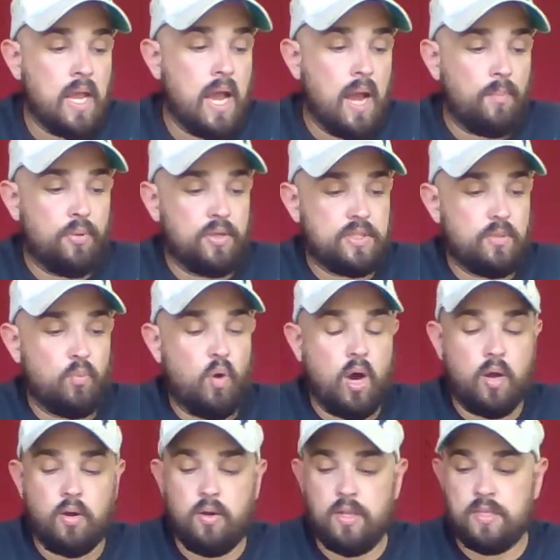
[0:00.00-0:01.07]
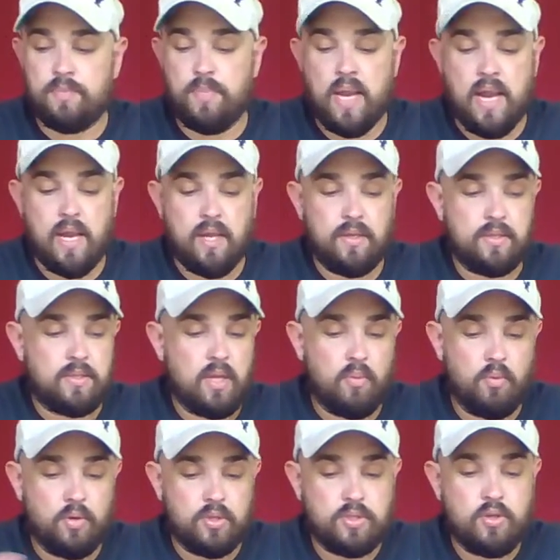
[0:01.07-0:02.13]
I put some water in this pan, so I'm
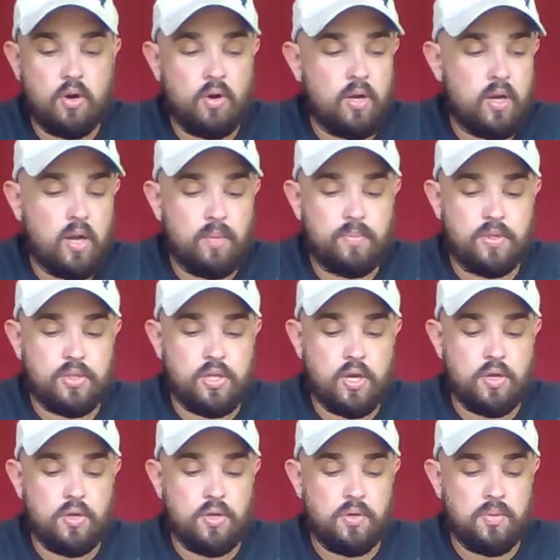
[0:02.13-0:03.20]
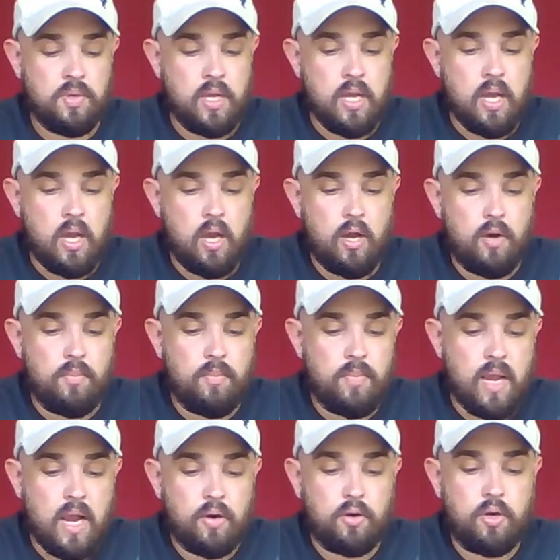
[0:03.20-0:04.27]
going to start it up to show you
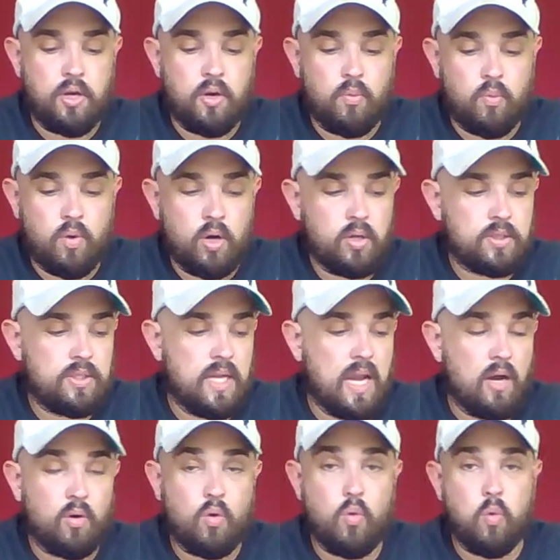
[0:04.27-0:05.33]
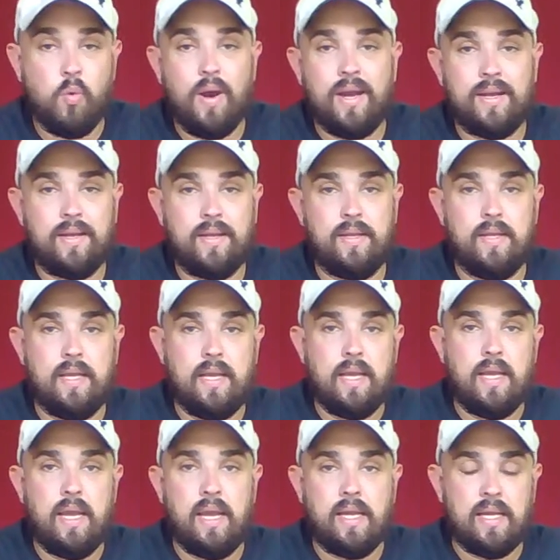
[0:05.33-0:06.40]
how good it works and how quick
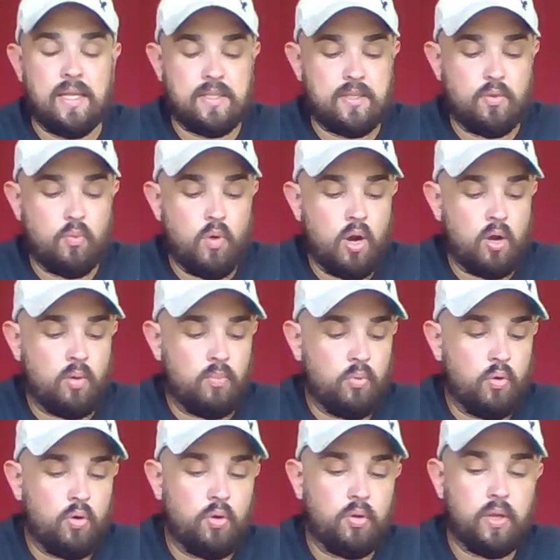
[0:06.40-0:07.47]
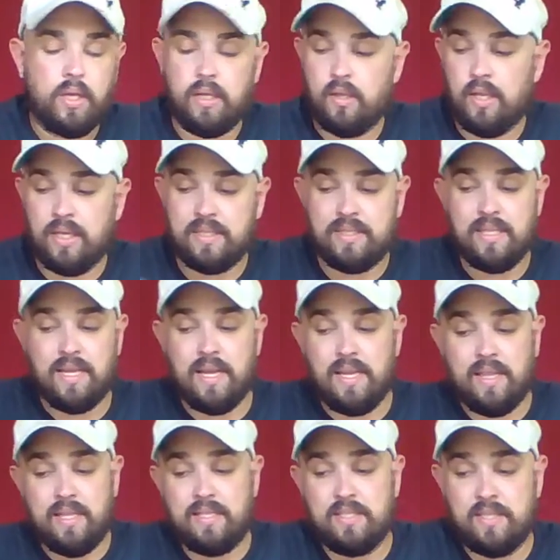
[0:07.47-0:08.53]
it gets the water boiling. Like I
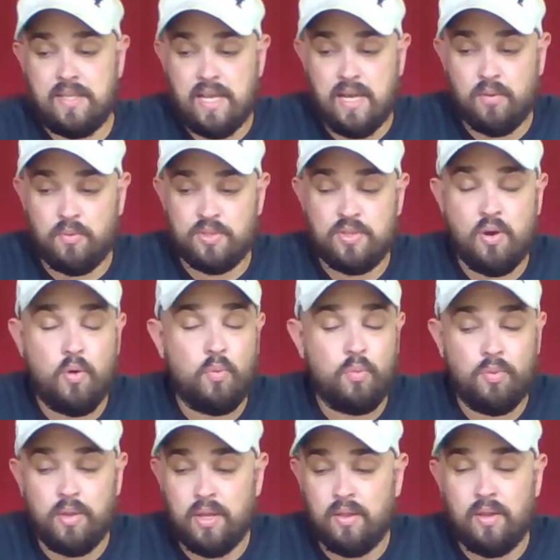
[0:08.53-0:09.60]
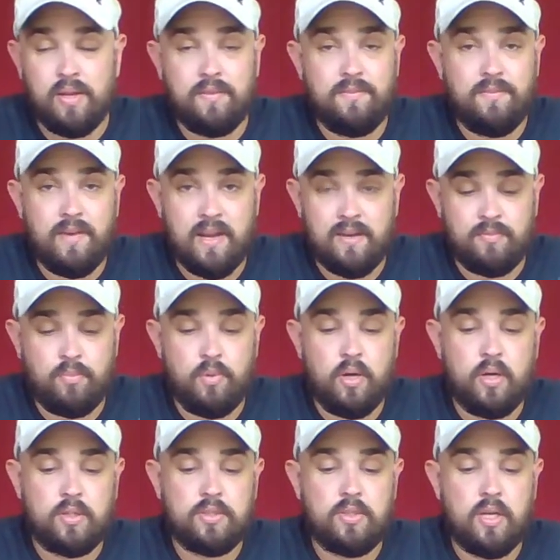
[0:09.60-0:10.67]
said, this thing was only like
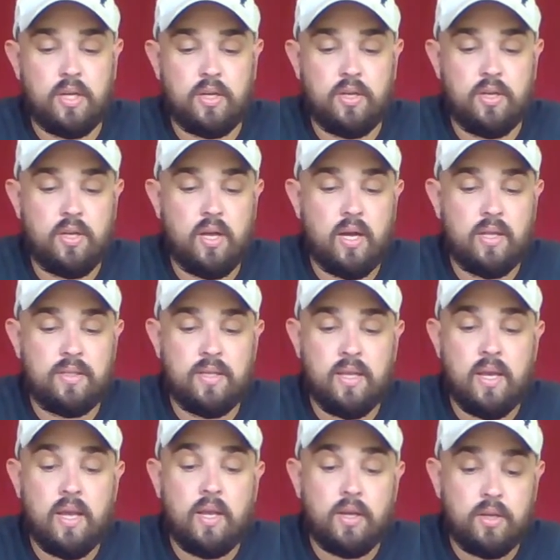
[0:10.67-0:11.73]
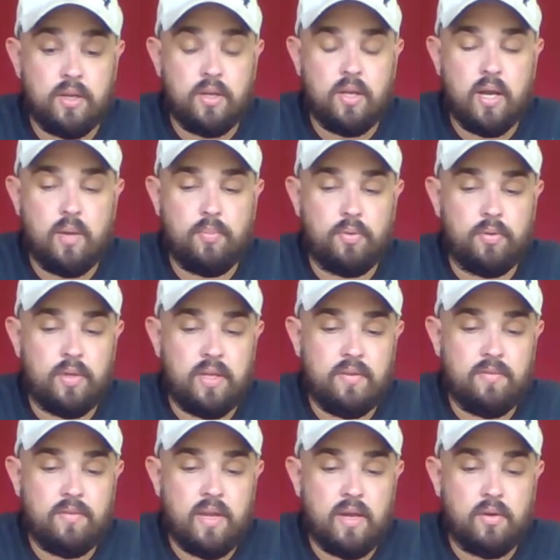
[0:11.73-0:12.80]
$5, so I could not
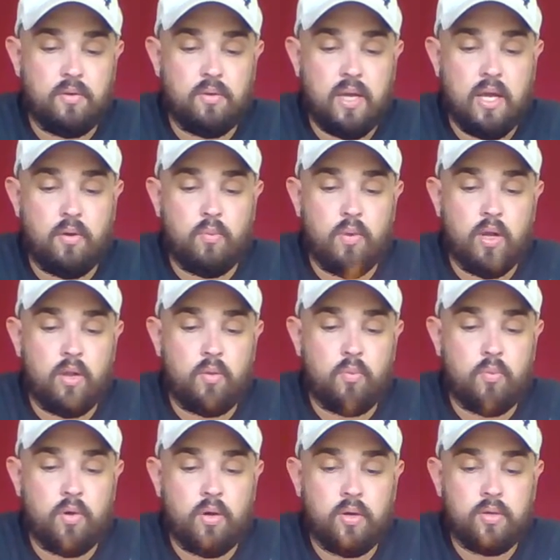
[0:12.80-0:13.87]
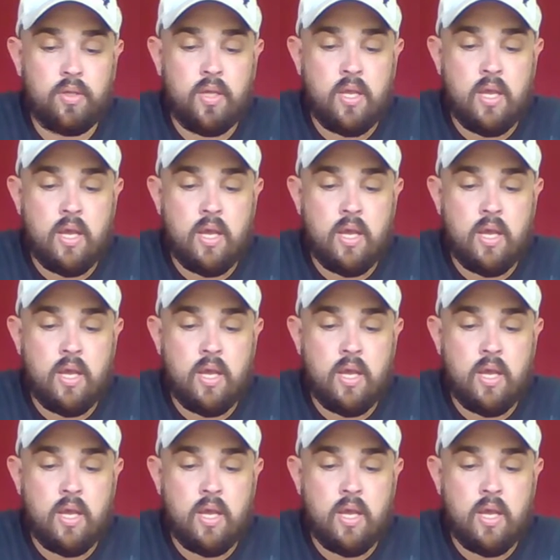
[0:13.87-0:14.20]
believe how well it worked.